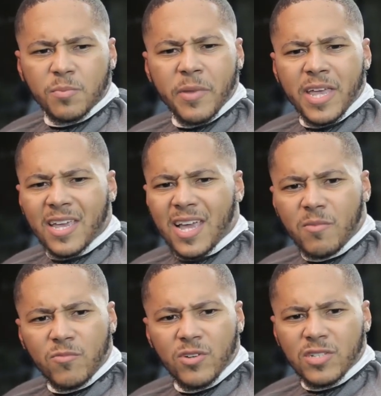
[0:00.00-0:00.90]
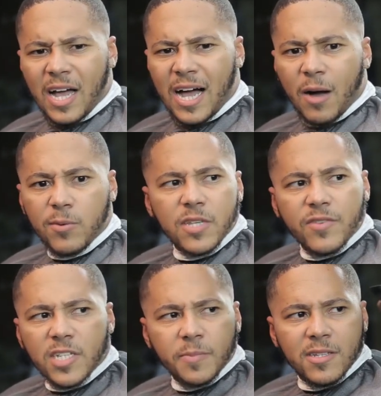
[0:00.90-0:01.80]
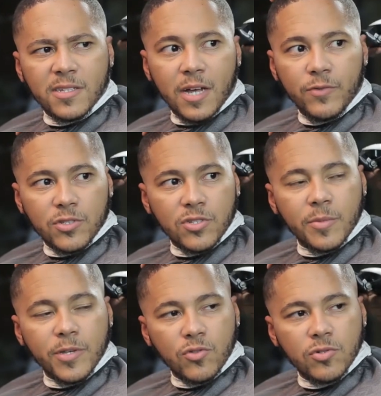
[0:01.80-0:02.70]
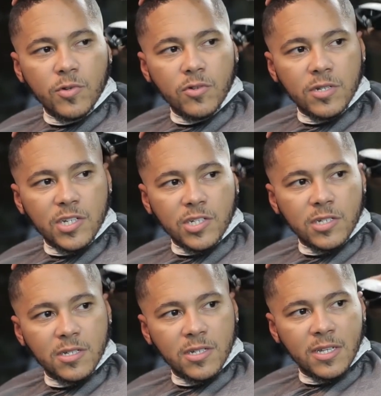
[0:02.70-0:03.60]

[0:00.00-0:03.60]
There was bare cameras. I wasn't even expecting it. I thought it was going to be a normal audition.